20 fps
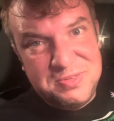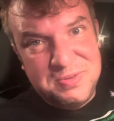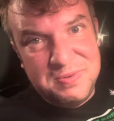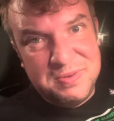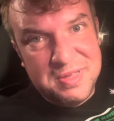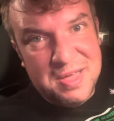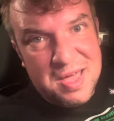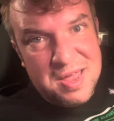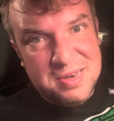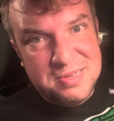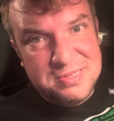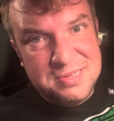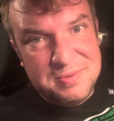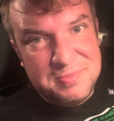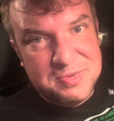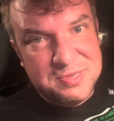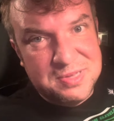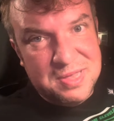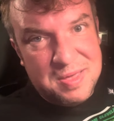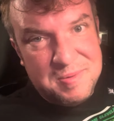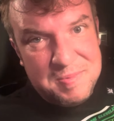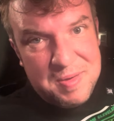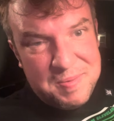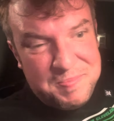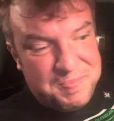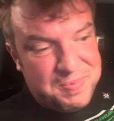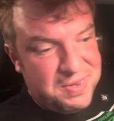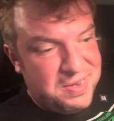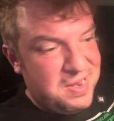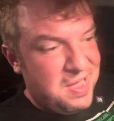who had gone to SummerSlam
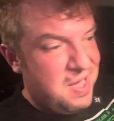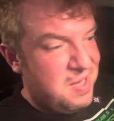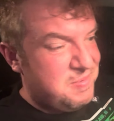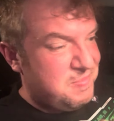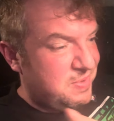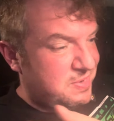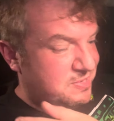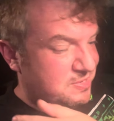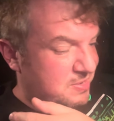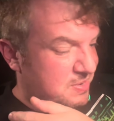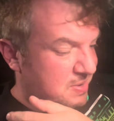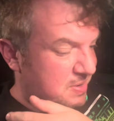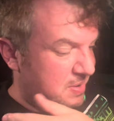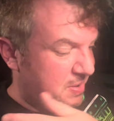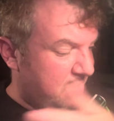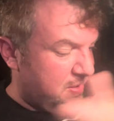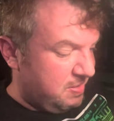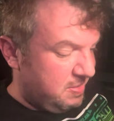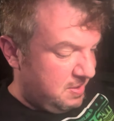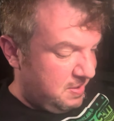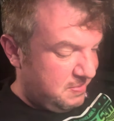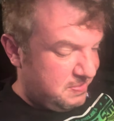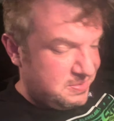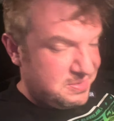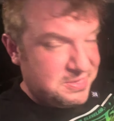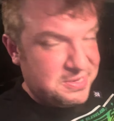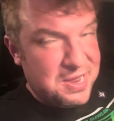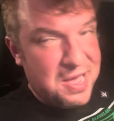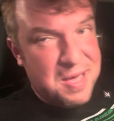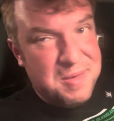up and down my journey, all the
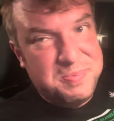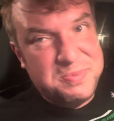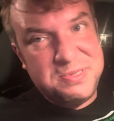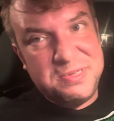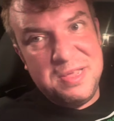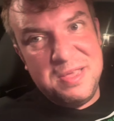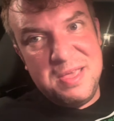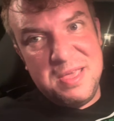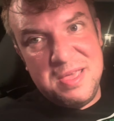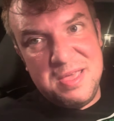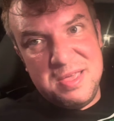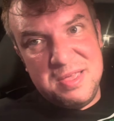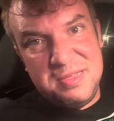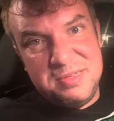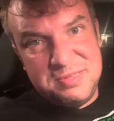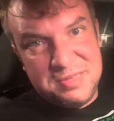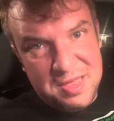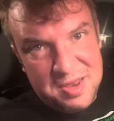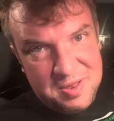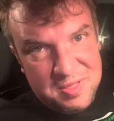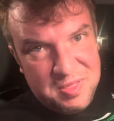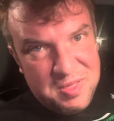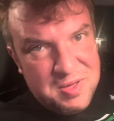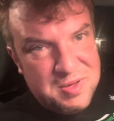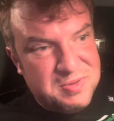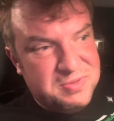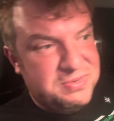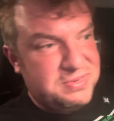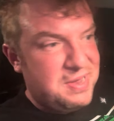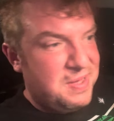different stops. Said
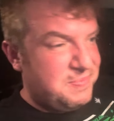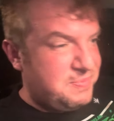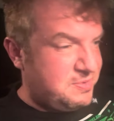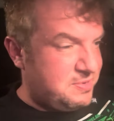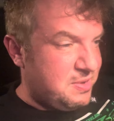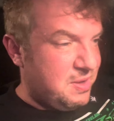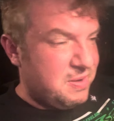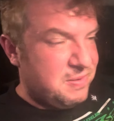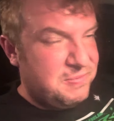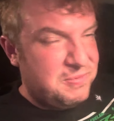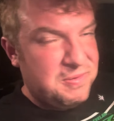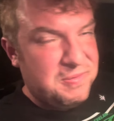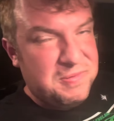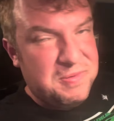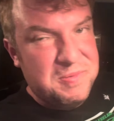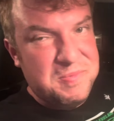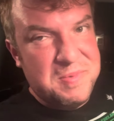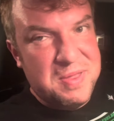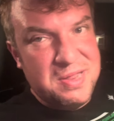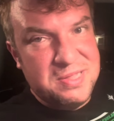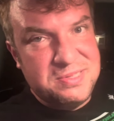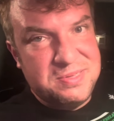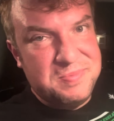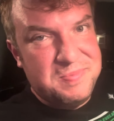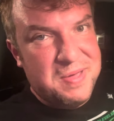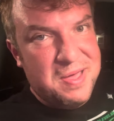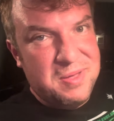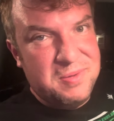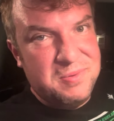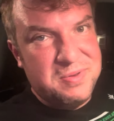hello, stopped to talk for a few minutes
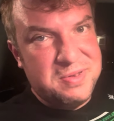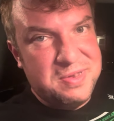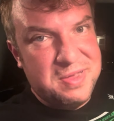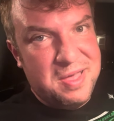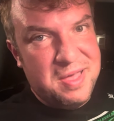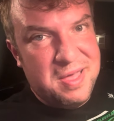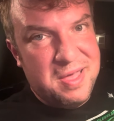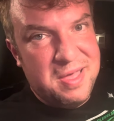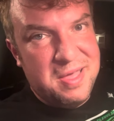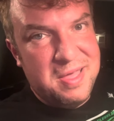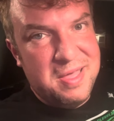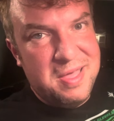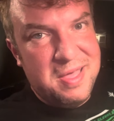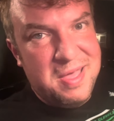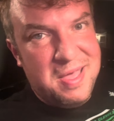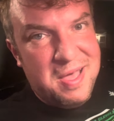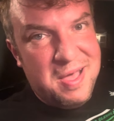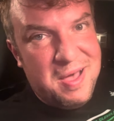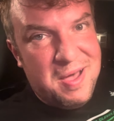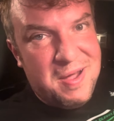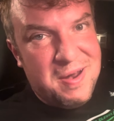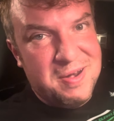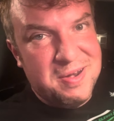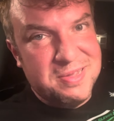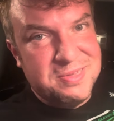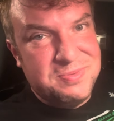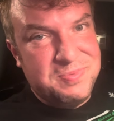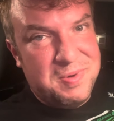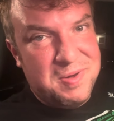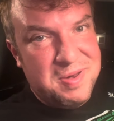about our
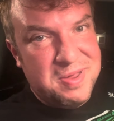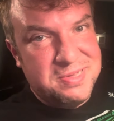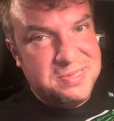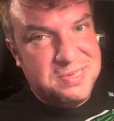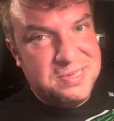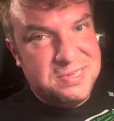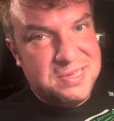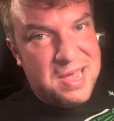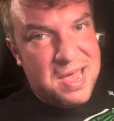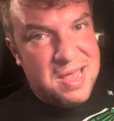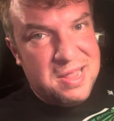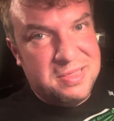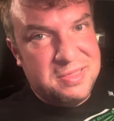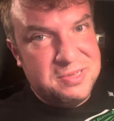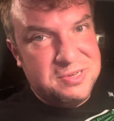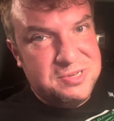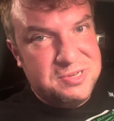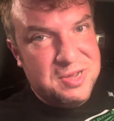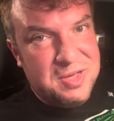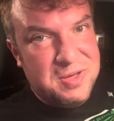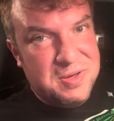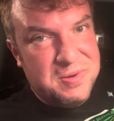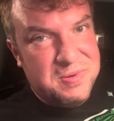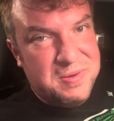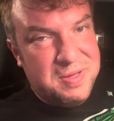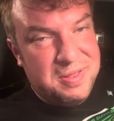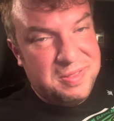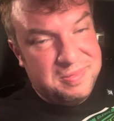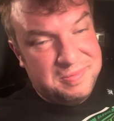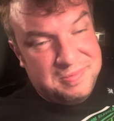experiences at the show,
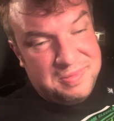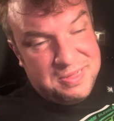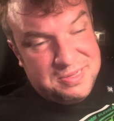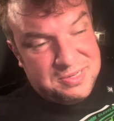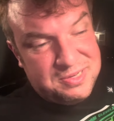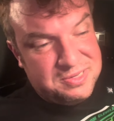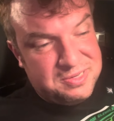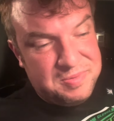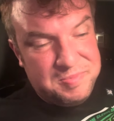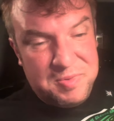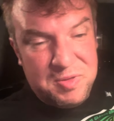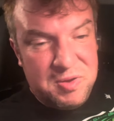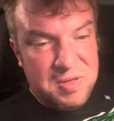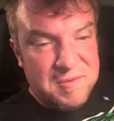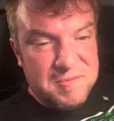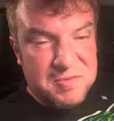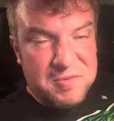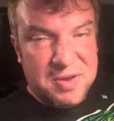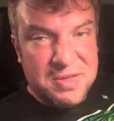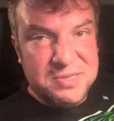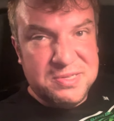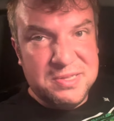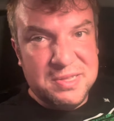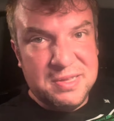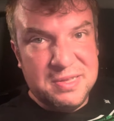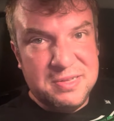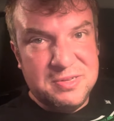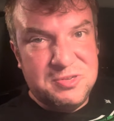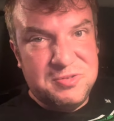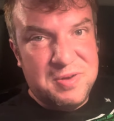and that's just the beauty of a
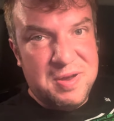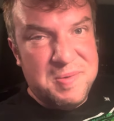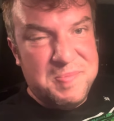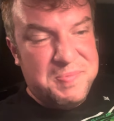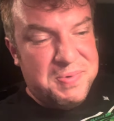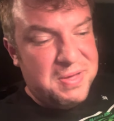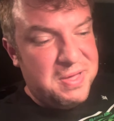wrestling trip.